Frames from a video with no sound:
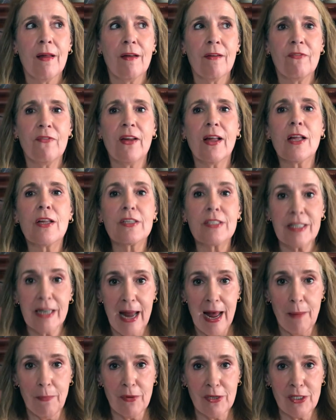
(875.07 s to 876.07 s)
Fels
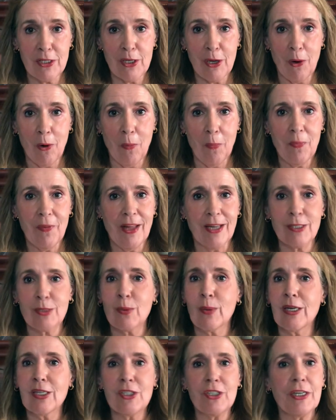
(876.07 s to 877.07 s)
Napa soap.
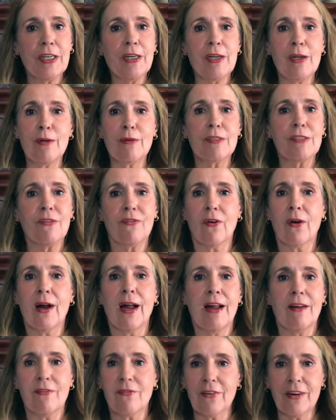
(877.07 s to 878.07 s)
That's what she used for
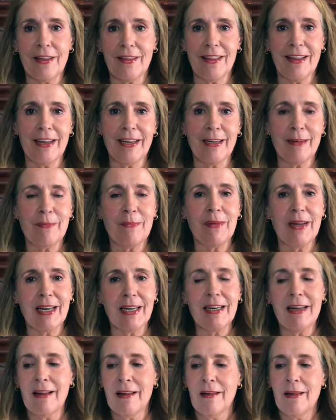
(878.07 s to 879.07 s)
everything,
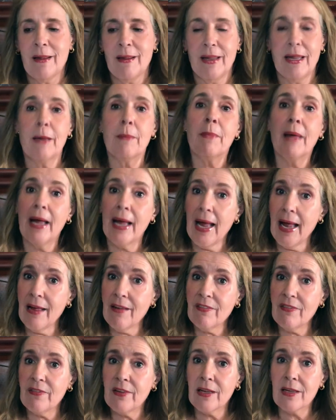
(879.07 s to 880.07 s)
but it may
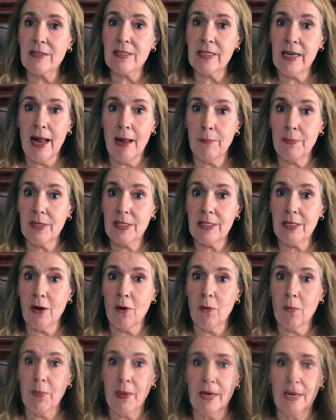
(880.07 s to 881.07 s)
have Fels Napa
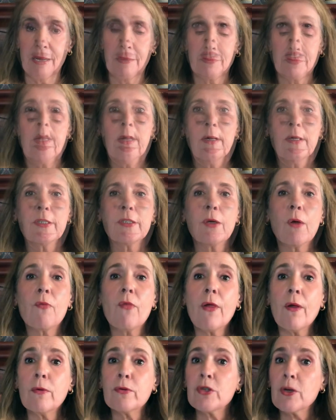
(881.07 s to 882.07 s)
soap in it. So
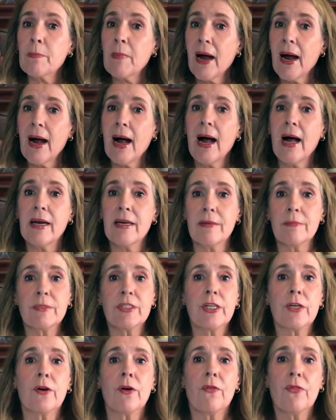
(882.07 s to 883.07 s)
those are my
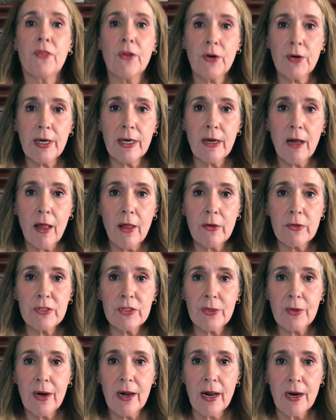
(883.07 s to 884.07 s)
items that are
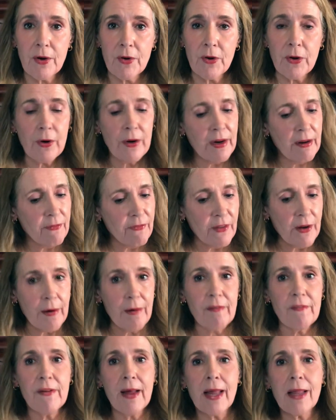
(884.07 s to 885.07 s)
$30 or under. If they're
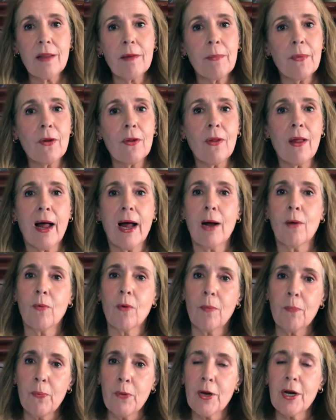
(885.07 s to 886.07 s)
available, I
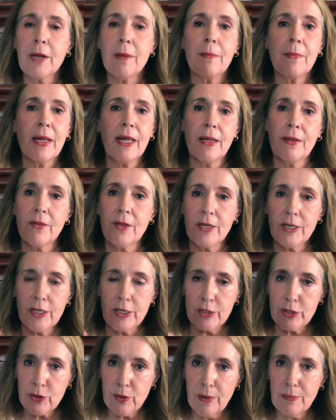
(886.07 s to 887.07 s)
will put them in the
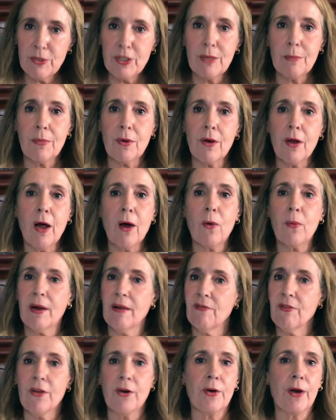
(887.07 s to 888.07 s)
description below.
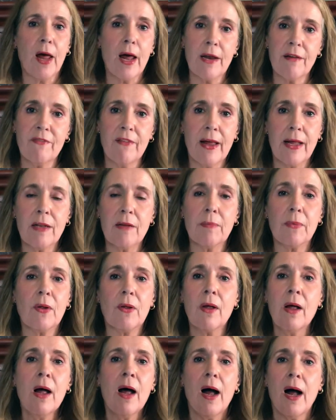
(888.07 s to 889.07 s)
If they're not
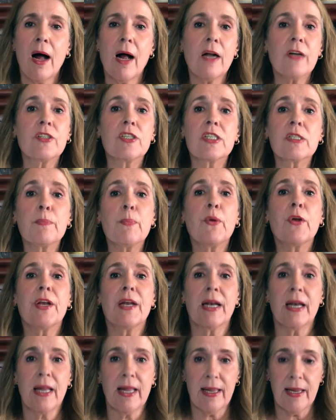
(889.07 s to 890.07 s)
available, I'll just put
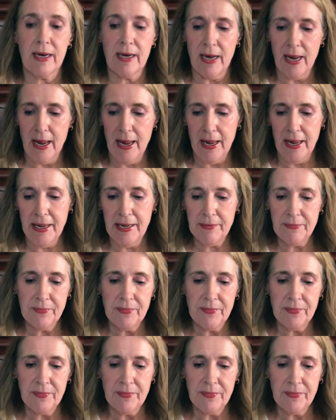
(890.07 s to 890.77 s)
an NA.